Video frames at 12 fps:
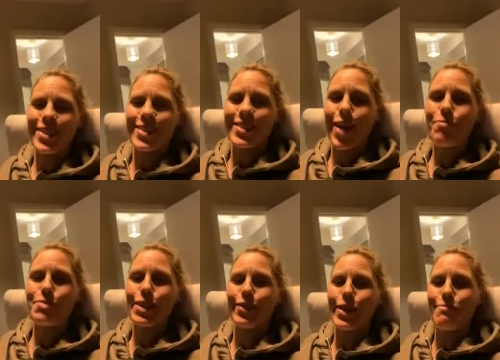It's
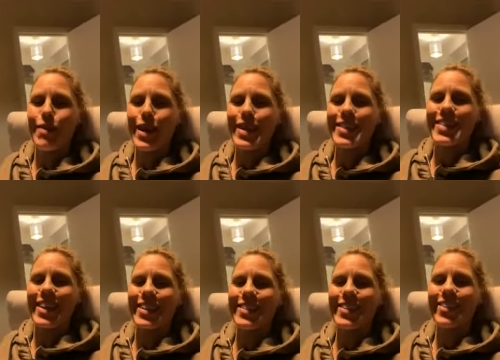absolutely
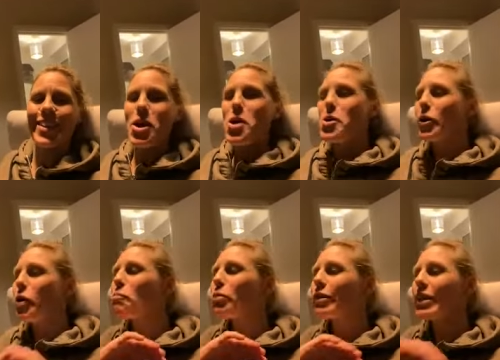amazing. Your
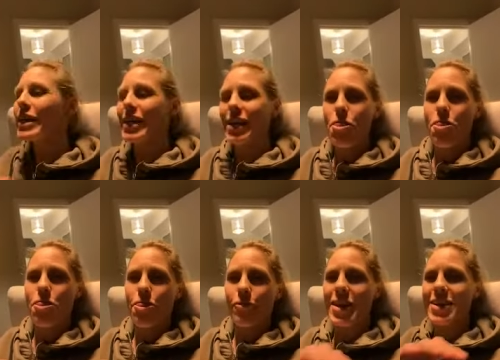completely
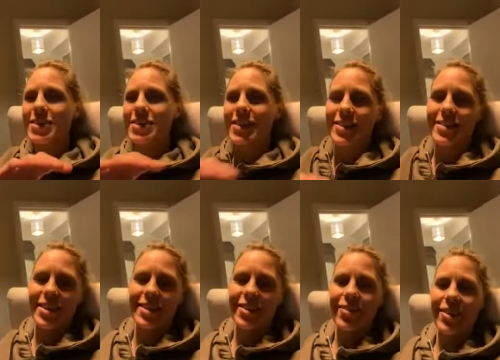three sixty
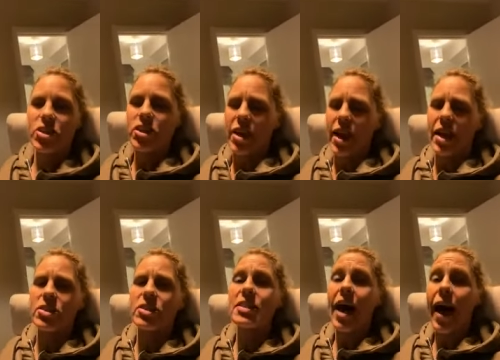degree change
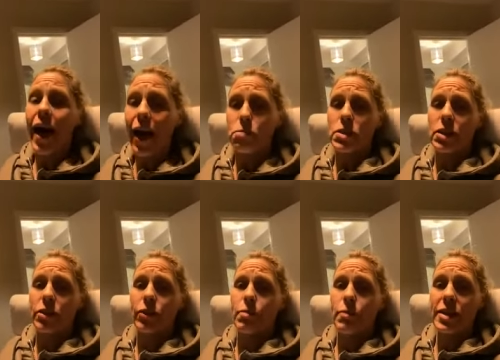is
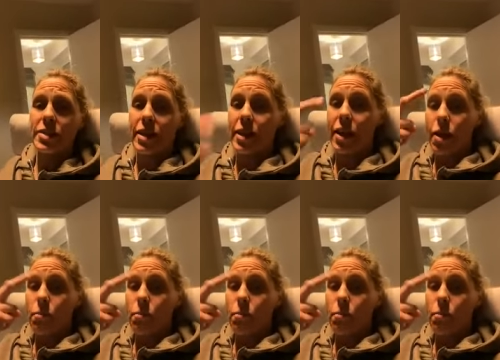absolutely amazing,